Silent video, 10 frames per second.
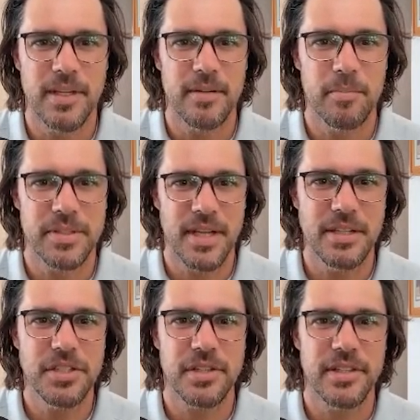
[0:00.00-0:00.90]

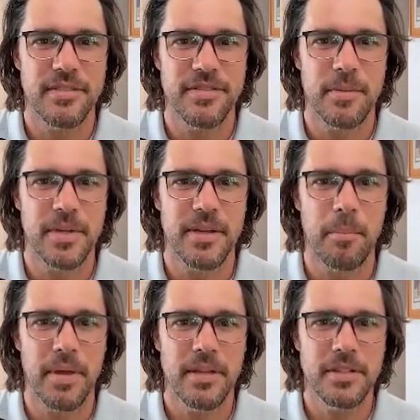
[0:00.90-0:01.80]
potentially from an
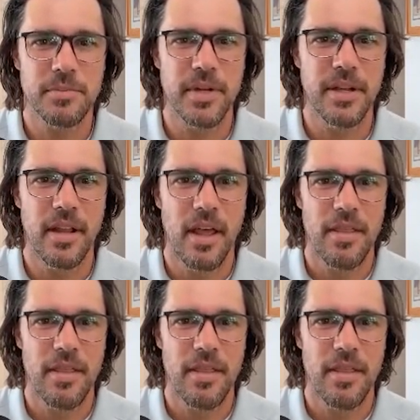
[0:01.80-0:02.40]
impingement